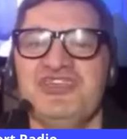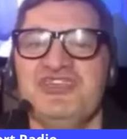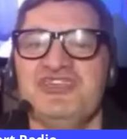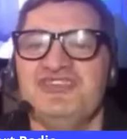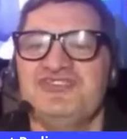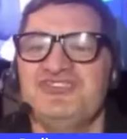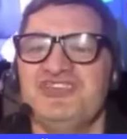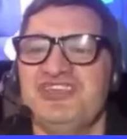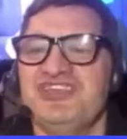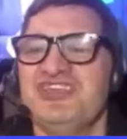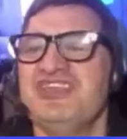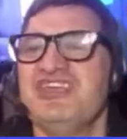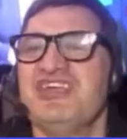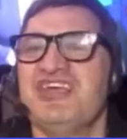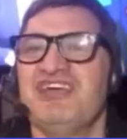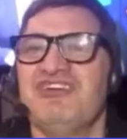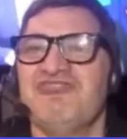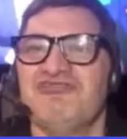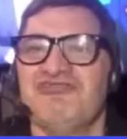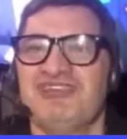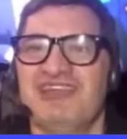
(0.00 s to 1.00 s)
seeking
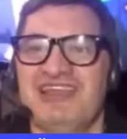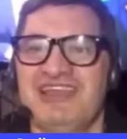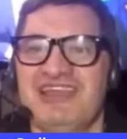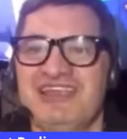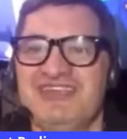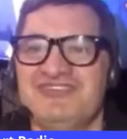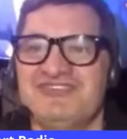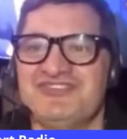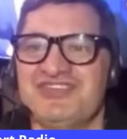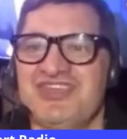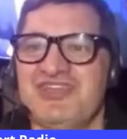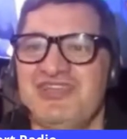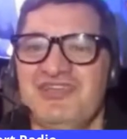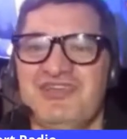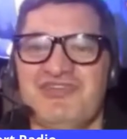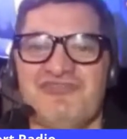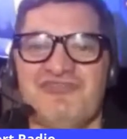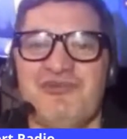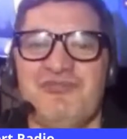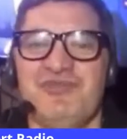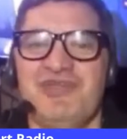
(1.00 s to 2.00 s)
a release
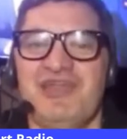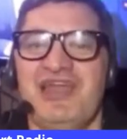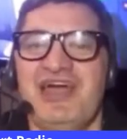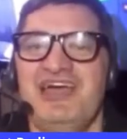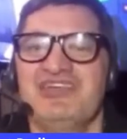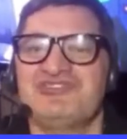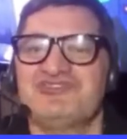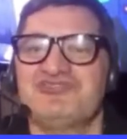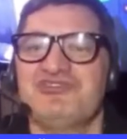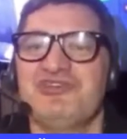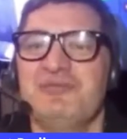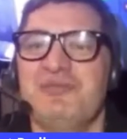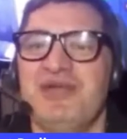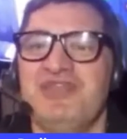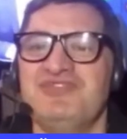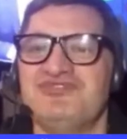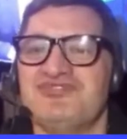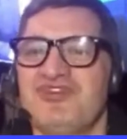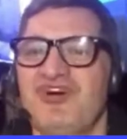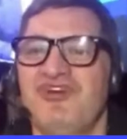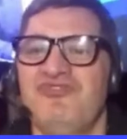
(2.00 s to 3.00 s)
from the last 3
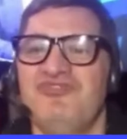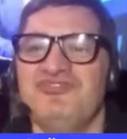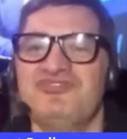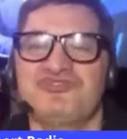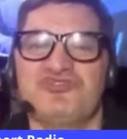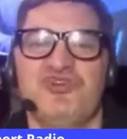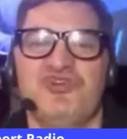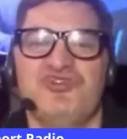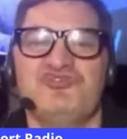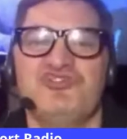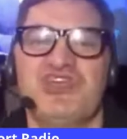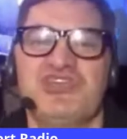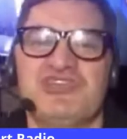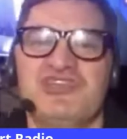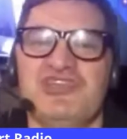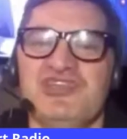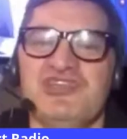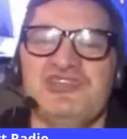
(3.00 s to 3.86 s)
months of his contract